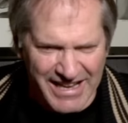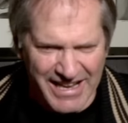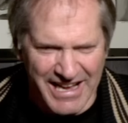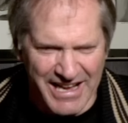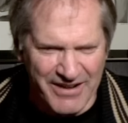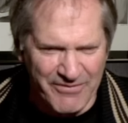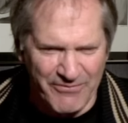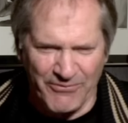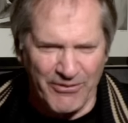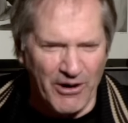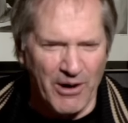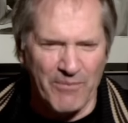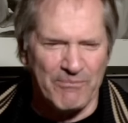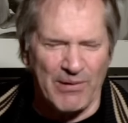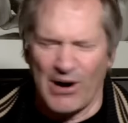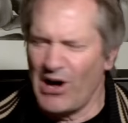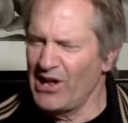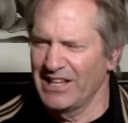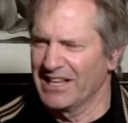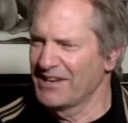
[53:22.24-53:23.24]
And
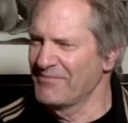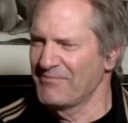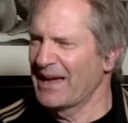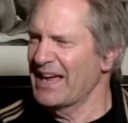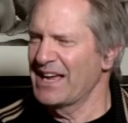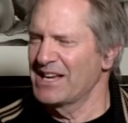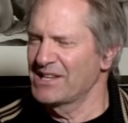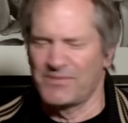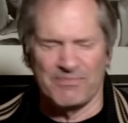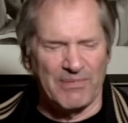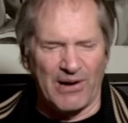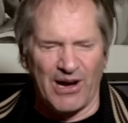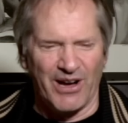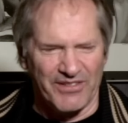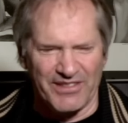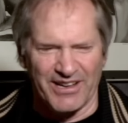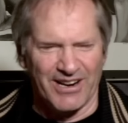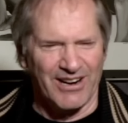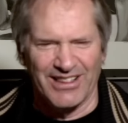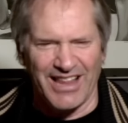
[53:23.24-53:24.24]
football and baseball.
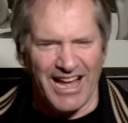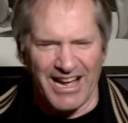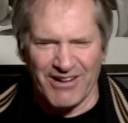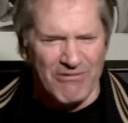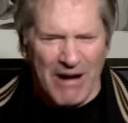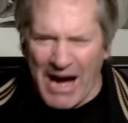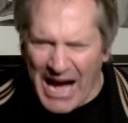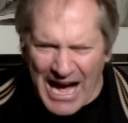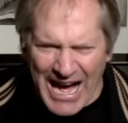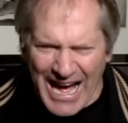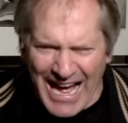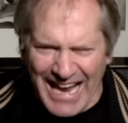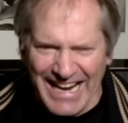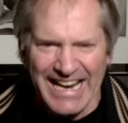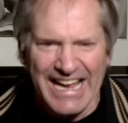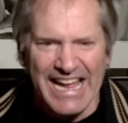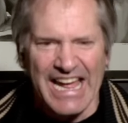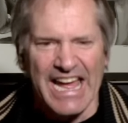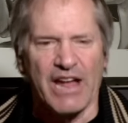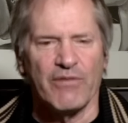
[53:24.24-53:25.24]

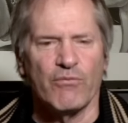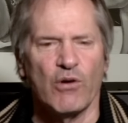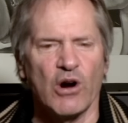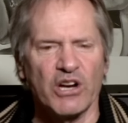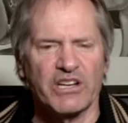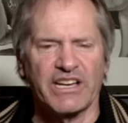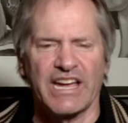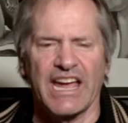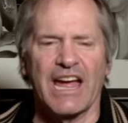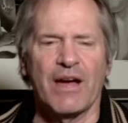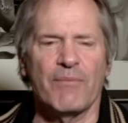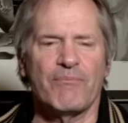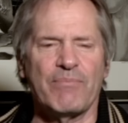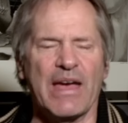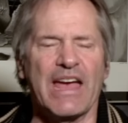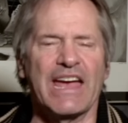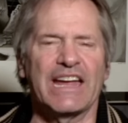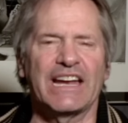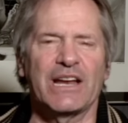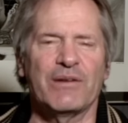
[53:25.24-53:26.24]
Bigfoot's
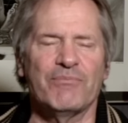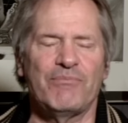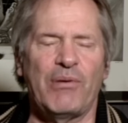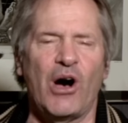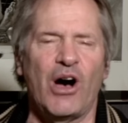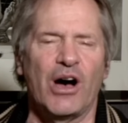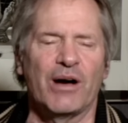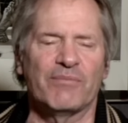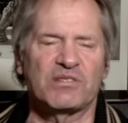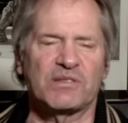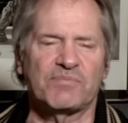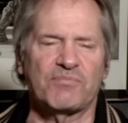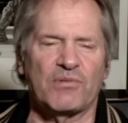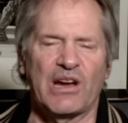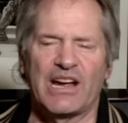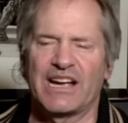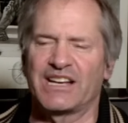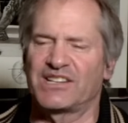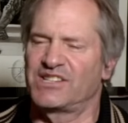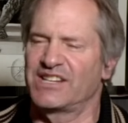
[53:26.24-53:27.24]
campaigning Palm
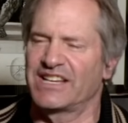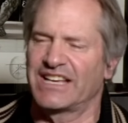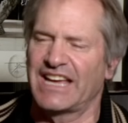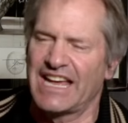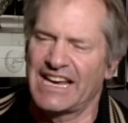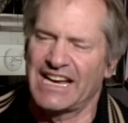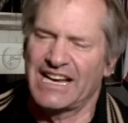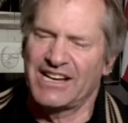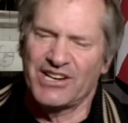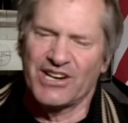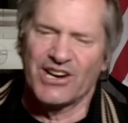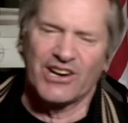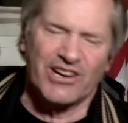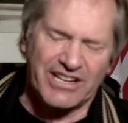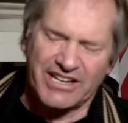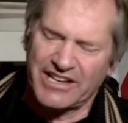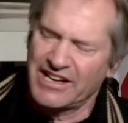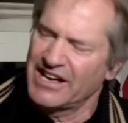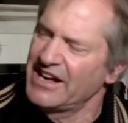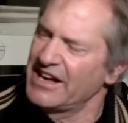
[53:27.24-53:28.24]
Springs to get into your
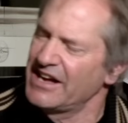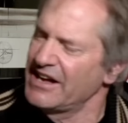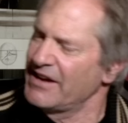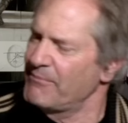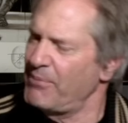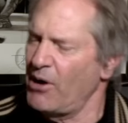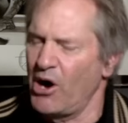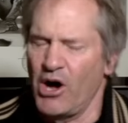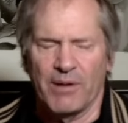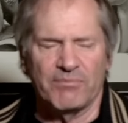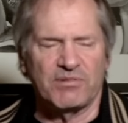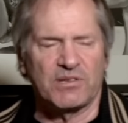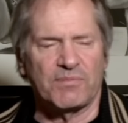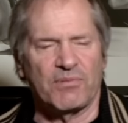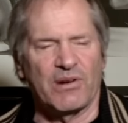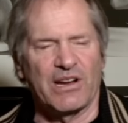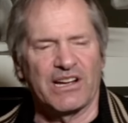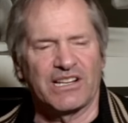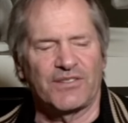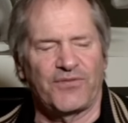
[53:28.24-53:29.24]
Palm
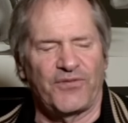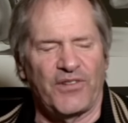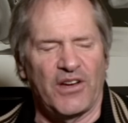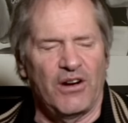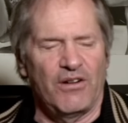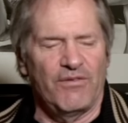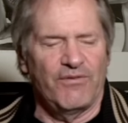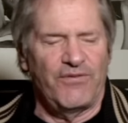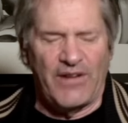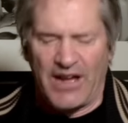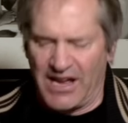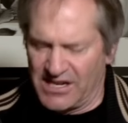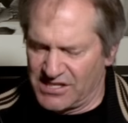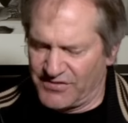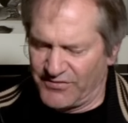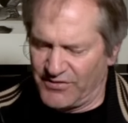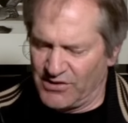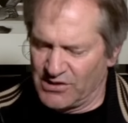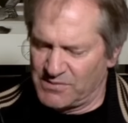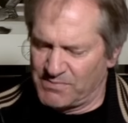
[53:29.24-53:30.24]
Springs film
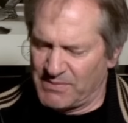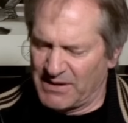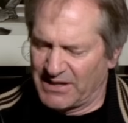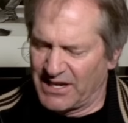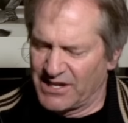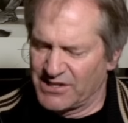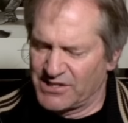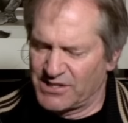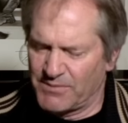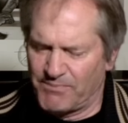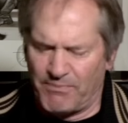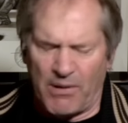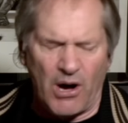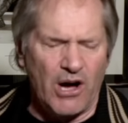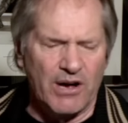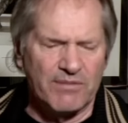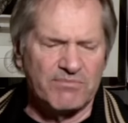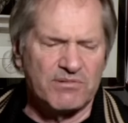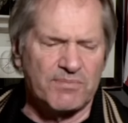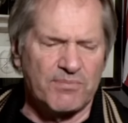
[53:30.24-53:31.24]
festivals, because the
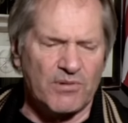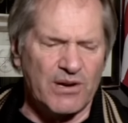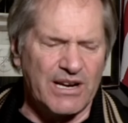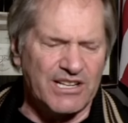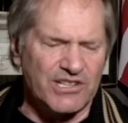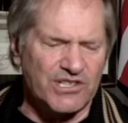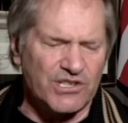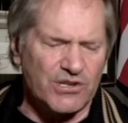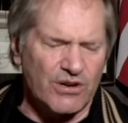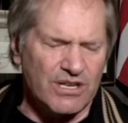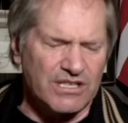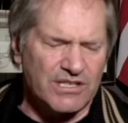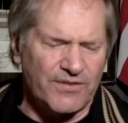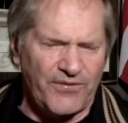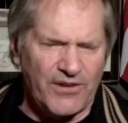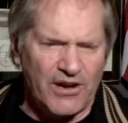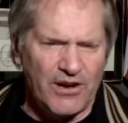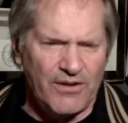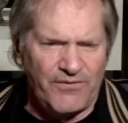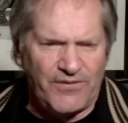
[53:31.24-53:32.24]
Palm Springs Shorts
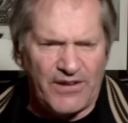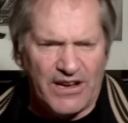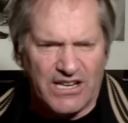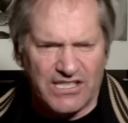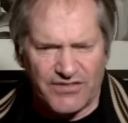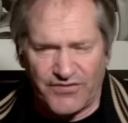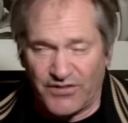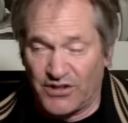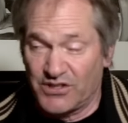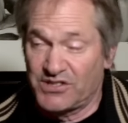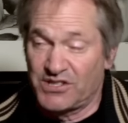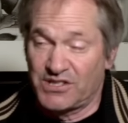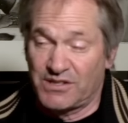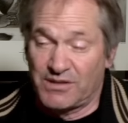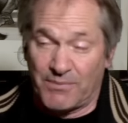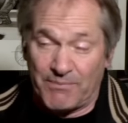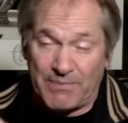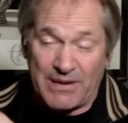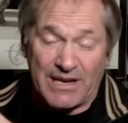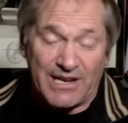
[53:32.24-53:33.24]
Film Festivals is
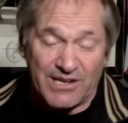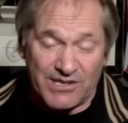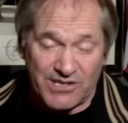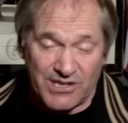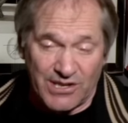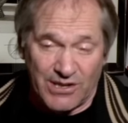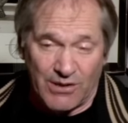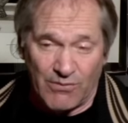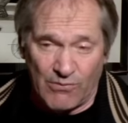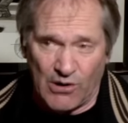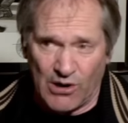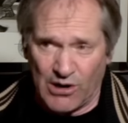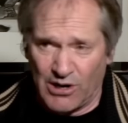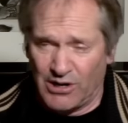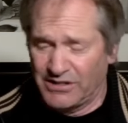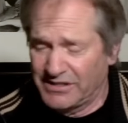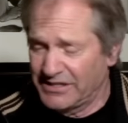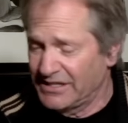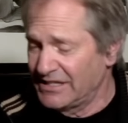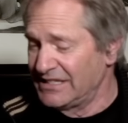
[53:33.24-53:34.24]
the biggest in the
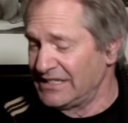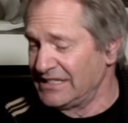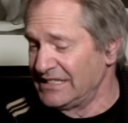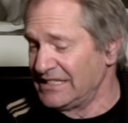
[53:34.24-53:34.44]
world.